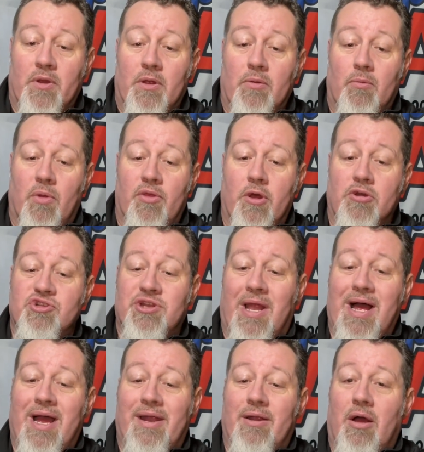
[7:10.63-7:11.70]
When those
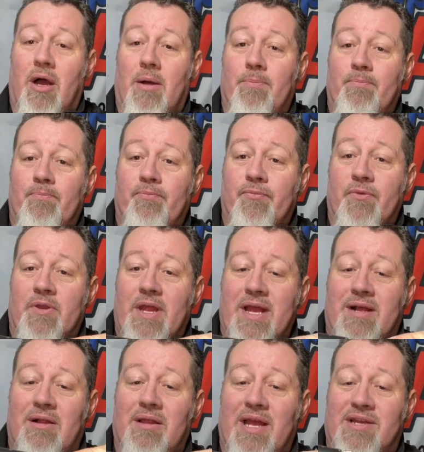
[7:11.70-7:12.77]
line up, it
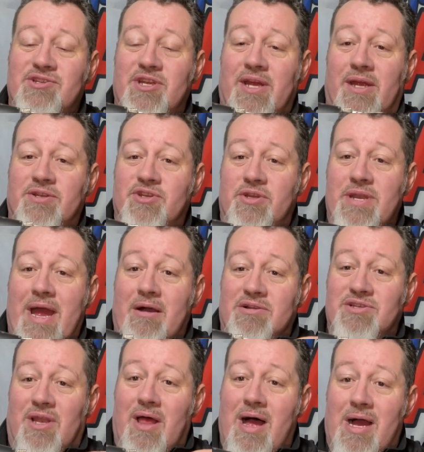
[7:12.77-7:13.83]
clicks in, so now it's
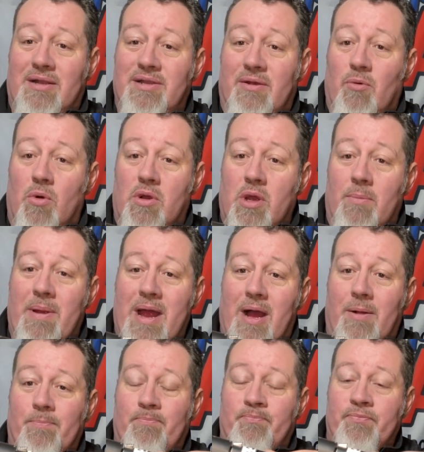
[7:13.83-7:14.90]
locked. It won't come out.
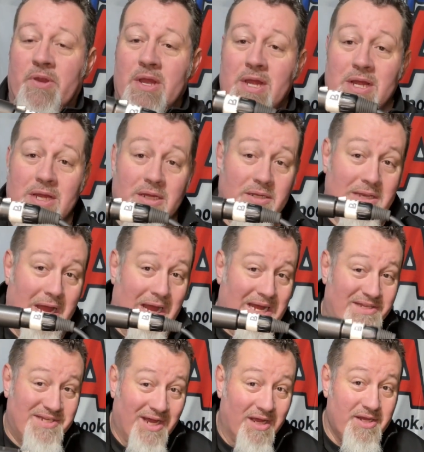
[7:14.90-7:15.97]
Now, I
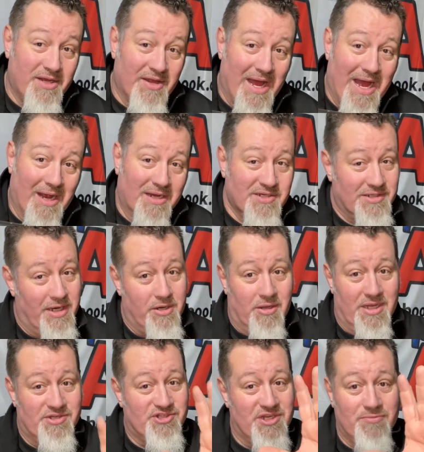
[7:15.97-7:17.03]
tell you that because I know
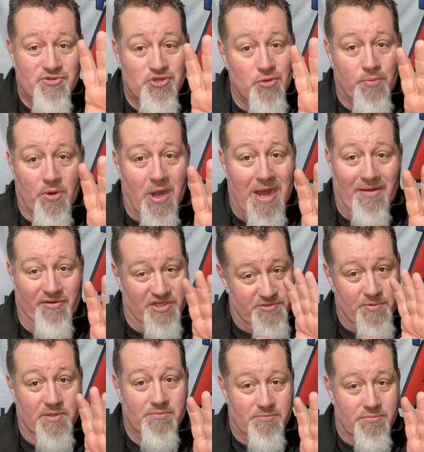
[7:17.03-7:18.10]
that seems super obvious,
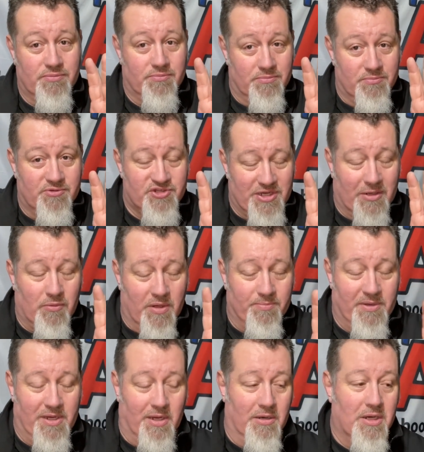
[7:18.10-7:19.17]
but stick with me
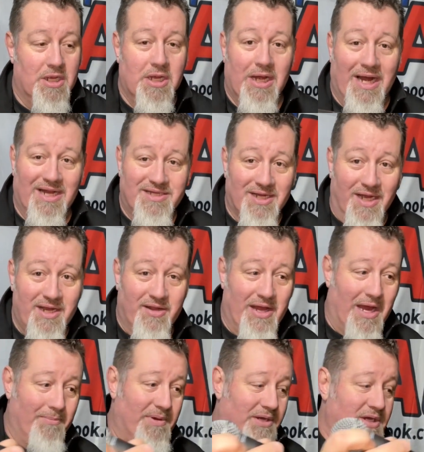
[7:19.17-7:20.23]
here. I tell you
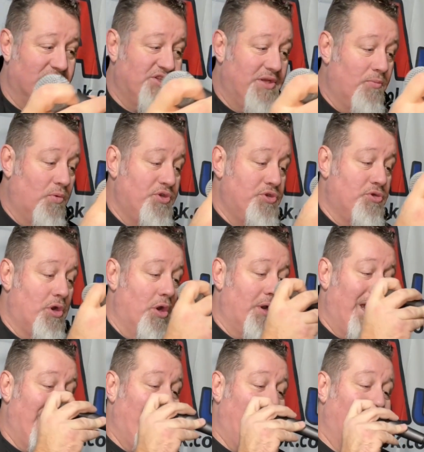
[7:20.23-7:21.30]
that because then when you go to
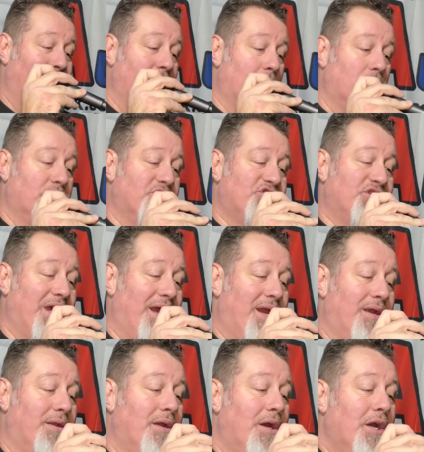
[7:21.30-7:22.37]
hang it on the
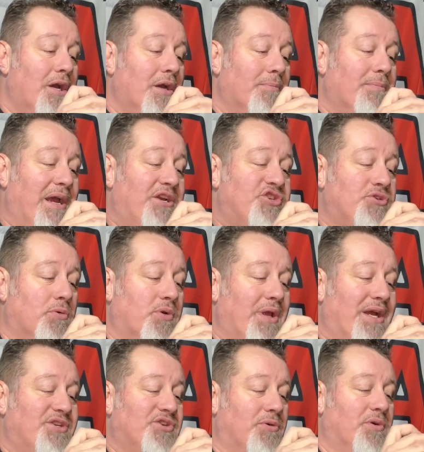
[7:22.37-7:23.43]
stand, make sure
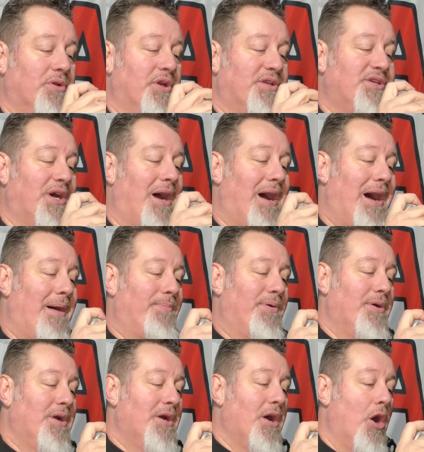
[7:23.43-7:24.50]
that's on the
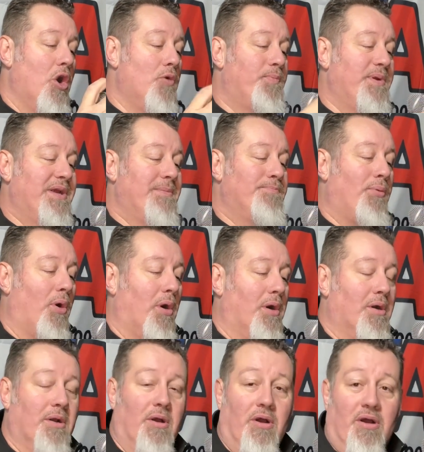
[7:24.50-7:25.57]
top opening
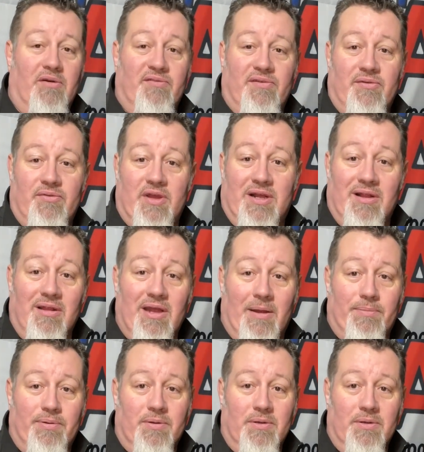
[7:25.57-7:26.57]
part of the clip.